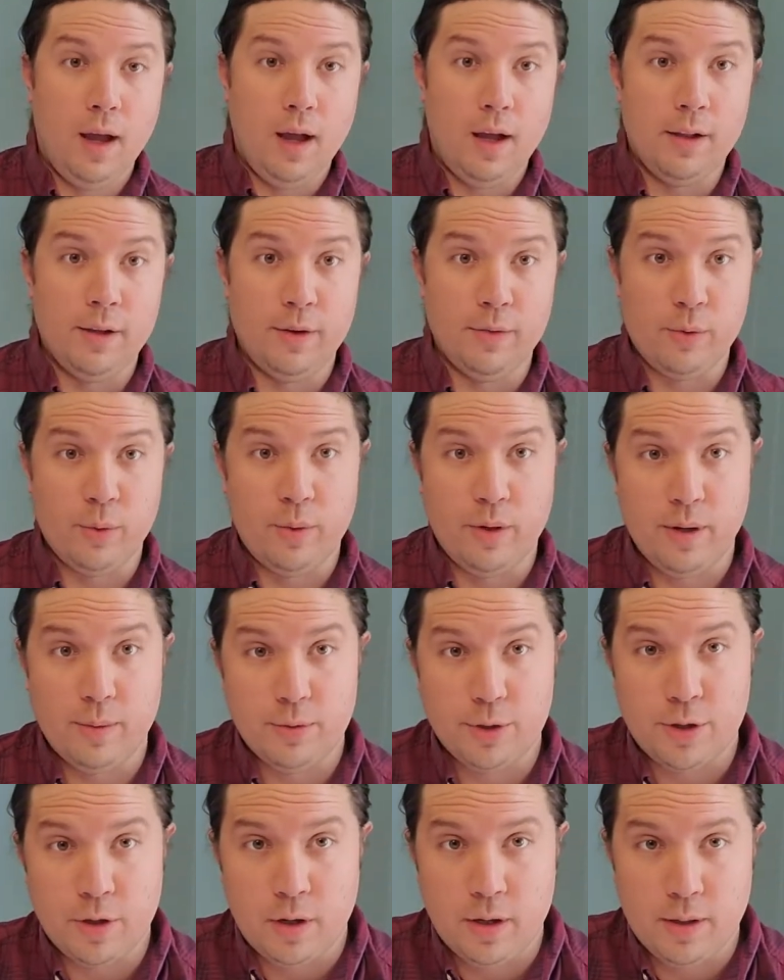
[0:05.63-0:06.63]
Hello everyone, I'm
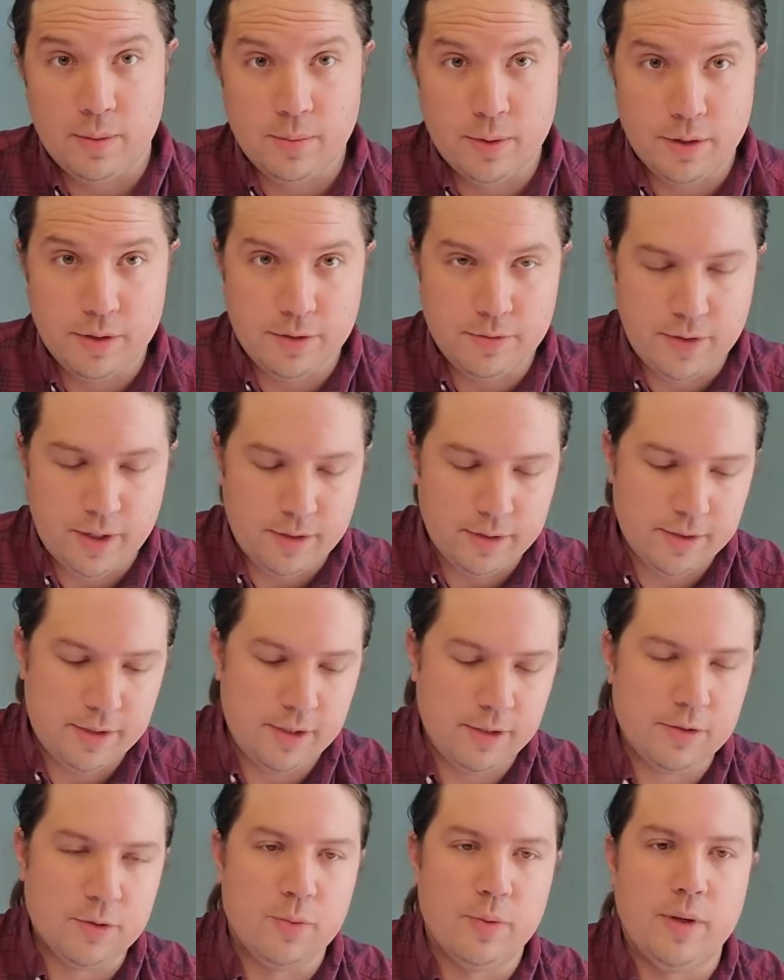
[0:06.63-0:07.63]
Sean. I'm one of the
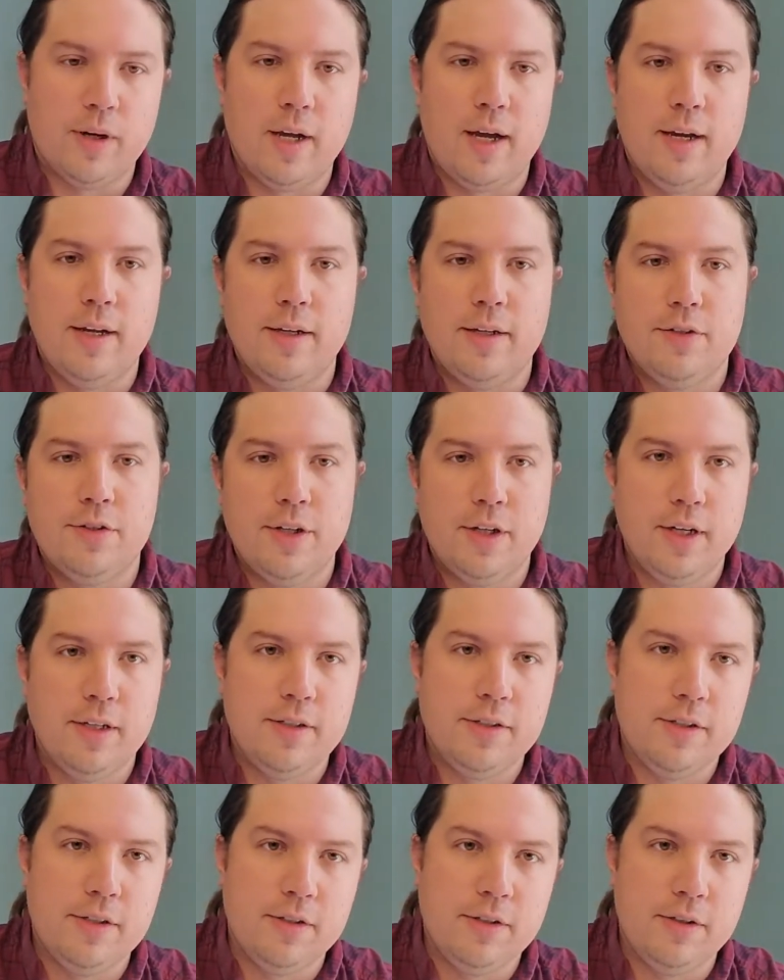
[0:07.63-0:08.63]
volunteers with the Conococheague
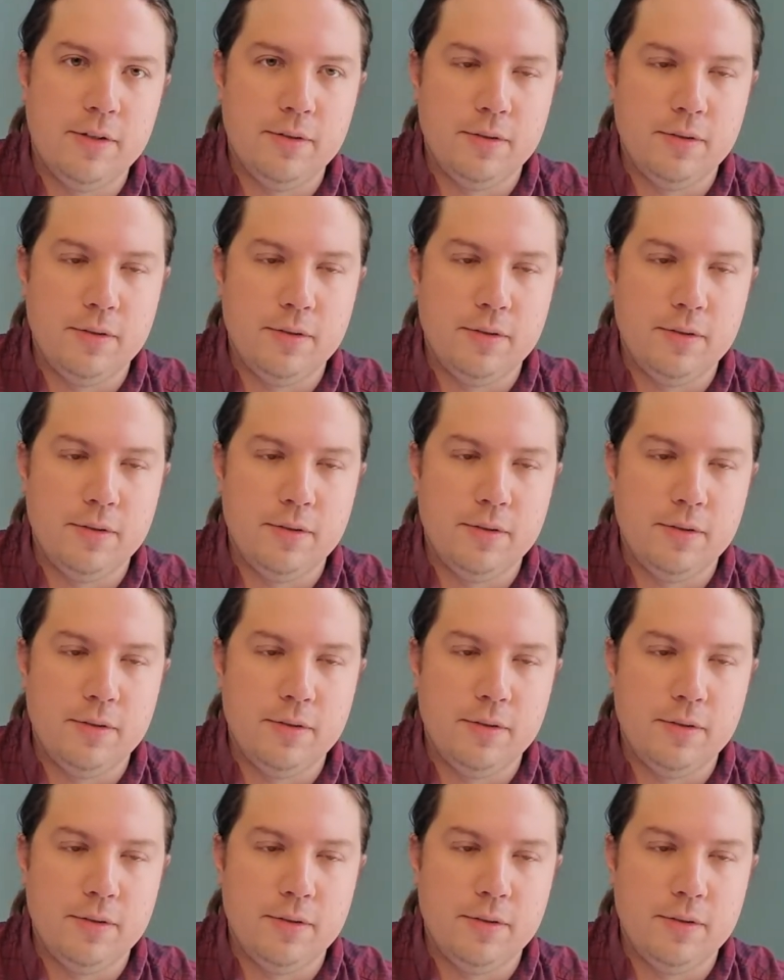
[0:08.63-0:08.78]
Institute,